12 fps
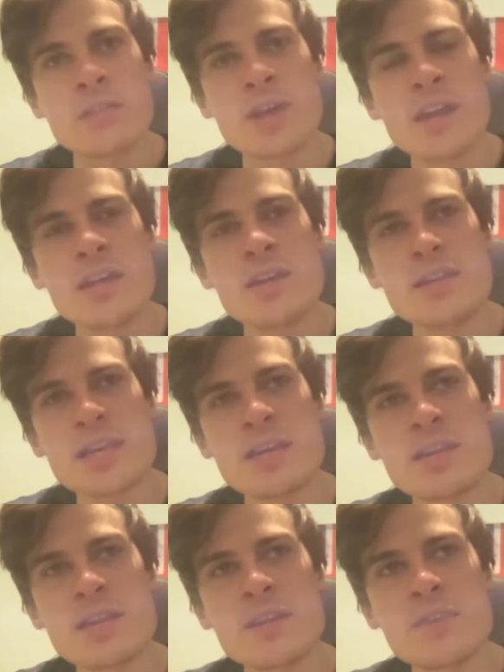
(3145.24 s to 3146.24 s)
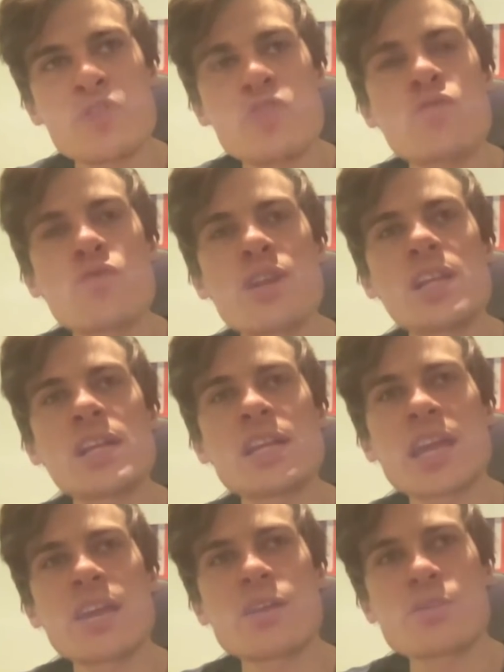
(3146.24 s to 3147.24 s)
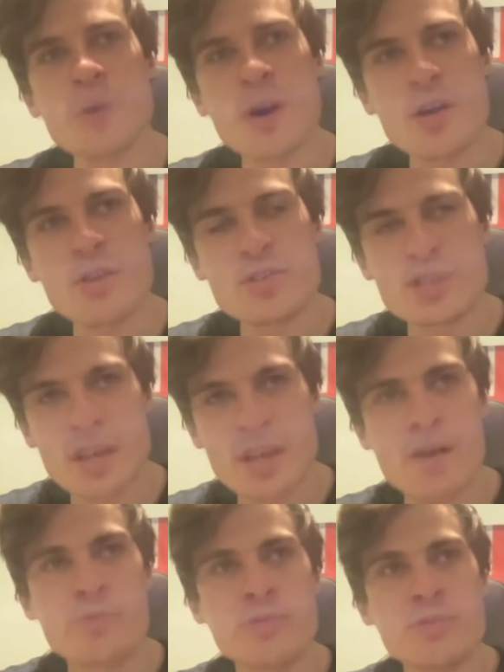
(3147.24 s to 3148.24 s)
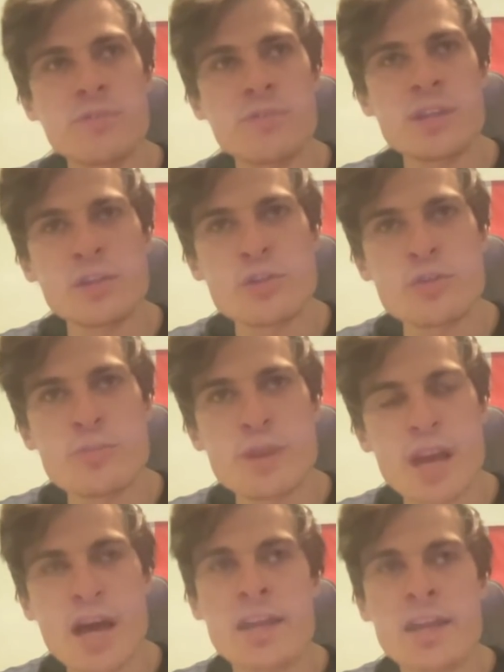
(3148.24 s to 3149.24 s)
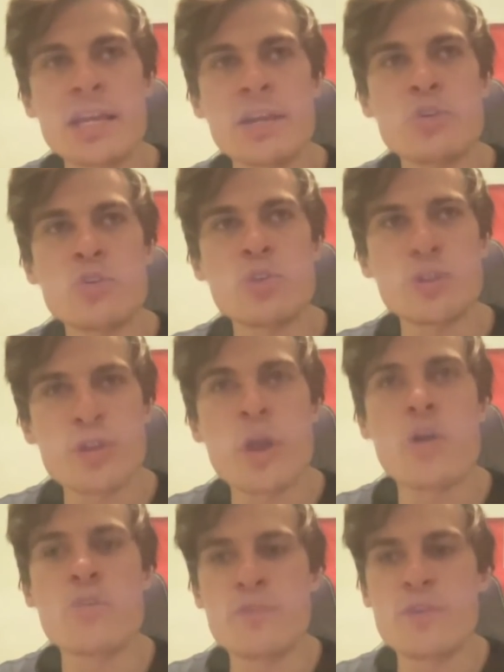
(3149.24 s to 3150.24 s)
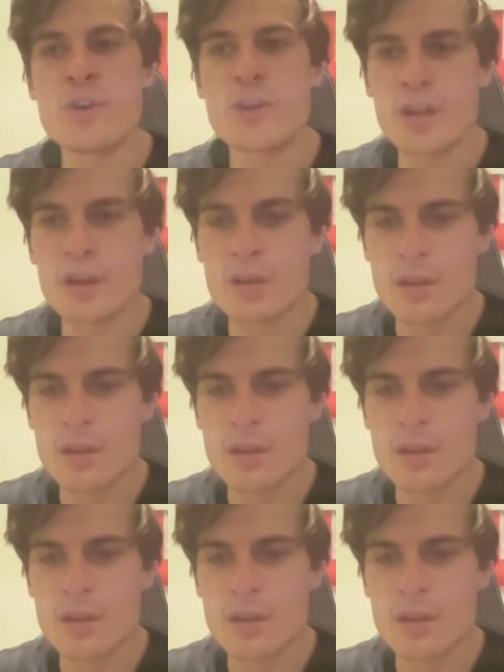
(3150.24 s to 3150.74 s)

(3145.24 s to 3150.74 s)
Don't you think that if you really needed a poster couple of the Illuminati, look no further?